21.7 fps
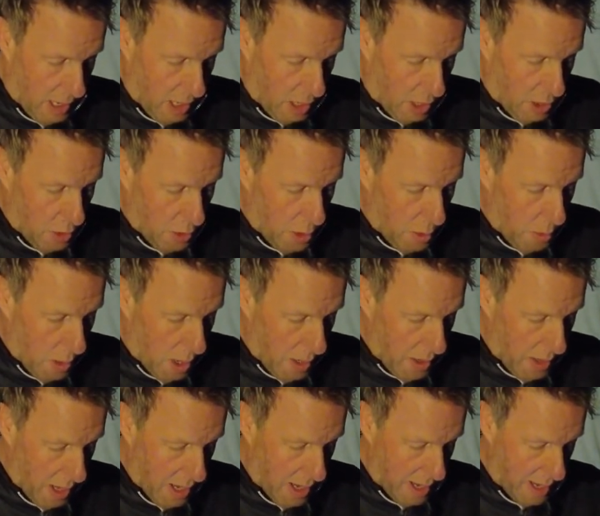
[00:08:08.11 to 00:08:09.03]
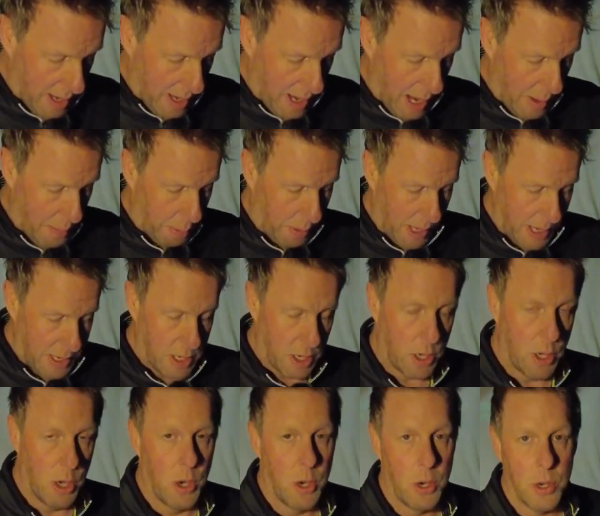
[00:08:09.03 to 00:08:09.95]
Another one, I played a
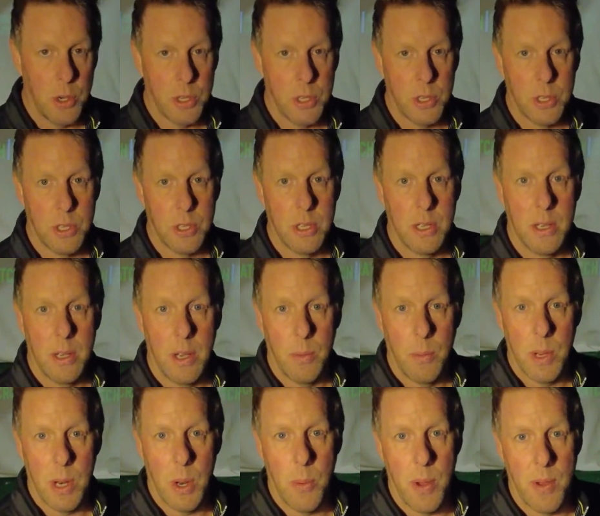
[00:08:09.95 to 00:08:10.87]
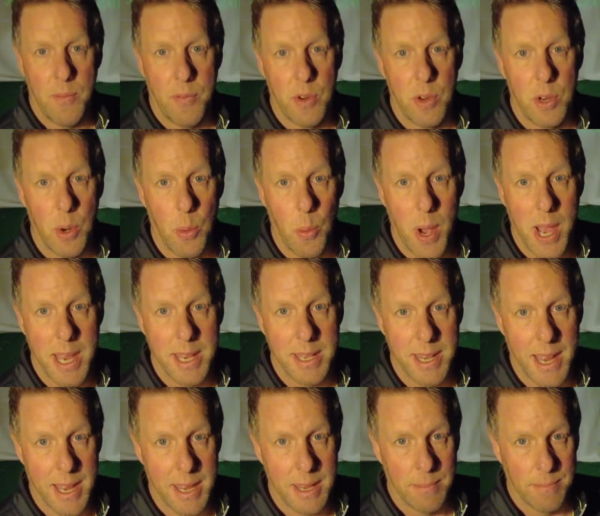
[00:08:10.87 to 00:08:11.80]
course when I went for an away
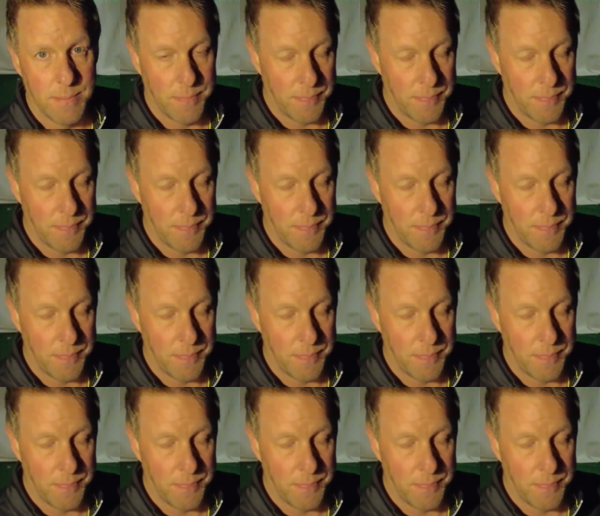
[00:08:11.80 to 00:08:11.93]
day.